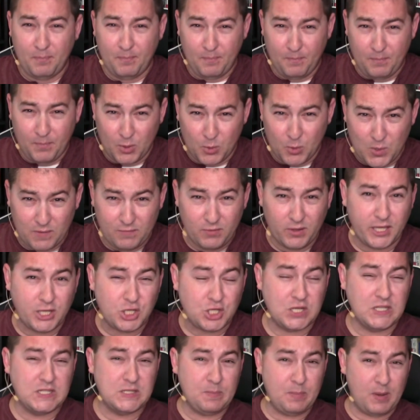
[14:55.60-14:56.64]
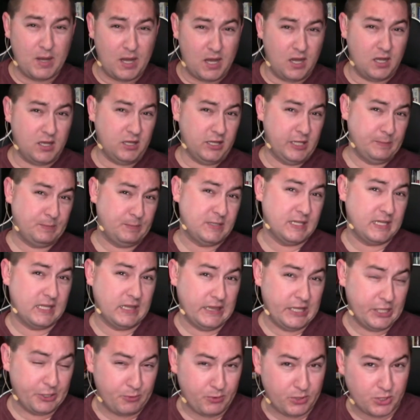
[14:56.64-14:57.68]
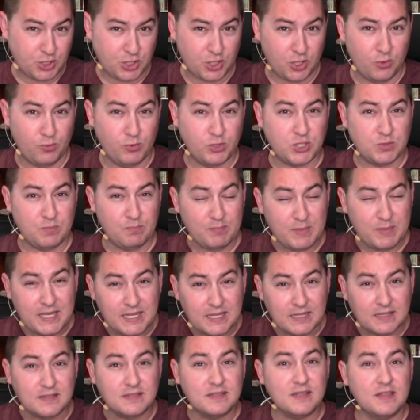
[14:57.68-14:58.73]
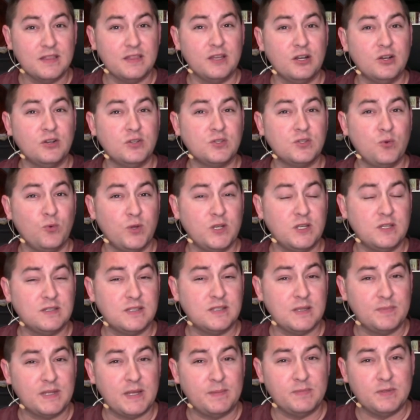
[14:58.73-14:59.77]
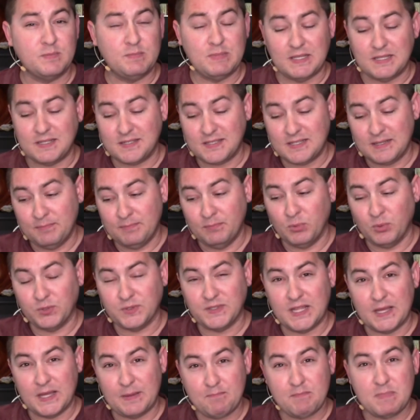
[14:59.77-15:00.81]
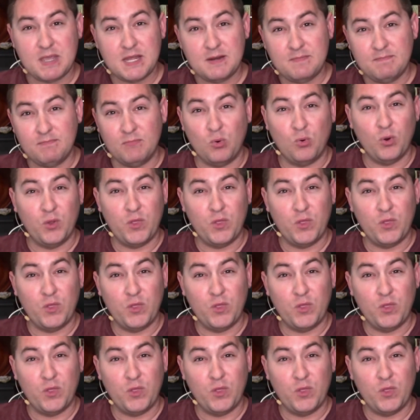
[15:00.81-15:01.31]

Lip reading: But Revelation is apocalyptic literature, which means there's going to sometimes be symbols that mean more